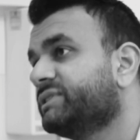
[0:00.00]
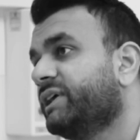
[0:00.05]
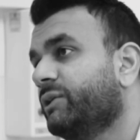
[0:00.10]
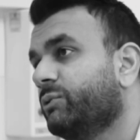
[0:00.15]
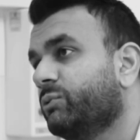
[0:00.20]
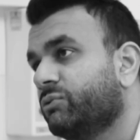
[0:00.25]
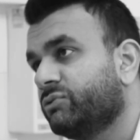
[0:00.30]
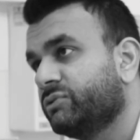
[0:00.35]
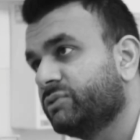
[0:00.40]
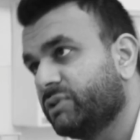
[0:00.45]
it
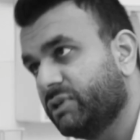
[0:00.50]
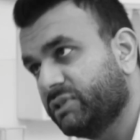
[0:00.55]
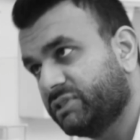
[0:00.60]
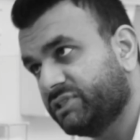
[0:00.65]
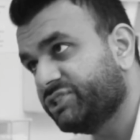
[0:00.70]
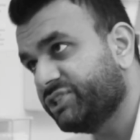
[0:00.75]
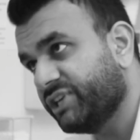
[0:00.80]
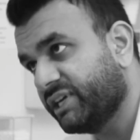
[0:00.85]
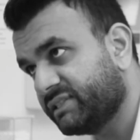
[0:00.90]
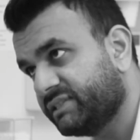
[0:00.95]
will
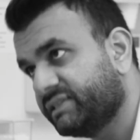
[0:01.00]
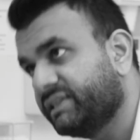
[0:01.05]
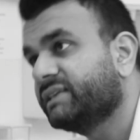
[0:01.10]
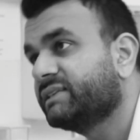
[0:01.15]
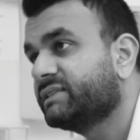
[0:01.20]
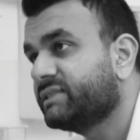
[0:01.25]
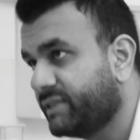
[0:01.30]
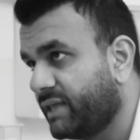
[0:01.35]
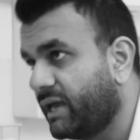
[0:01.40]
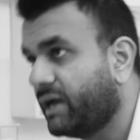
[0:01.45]
suggest
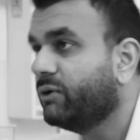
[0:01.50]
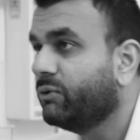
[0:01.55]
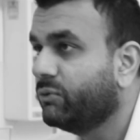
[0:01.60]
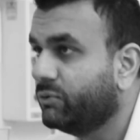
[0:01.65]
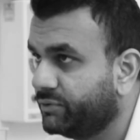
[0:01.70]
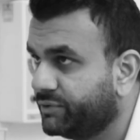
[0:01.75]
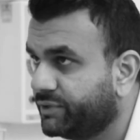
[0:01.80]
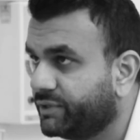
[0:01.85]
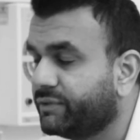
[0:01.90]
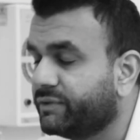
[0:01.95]
this, that,
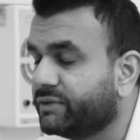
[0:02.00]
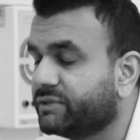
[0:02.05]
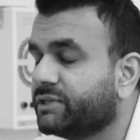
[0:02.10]
or the other.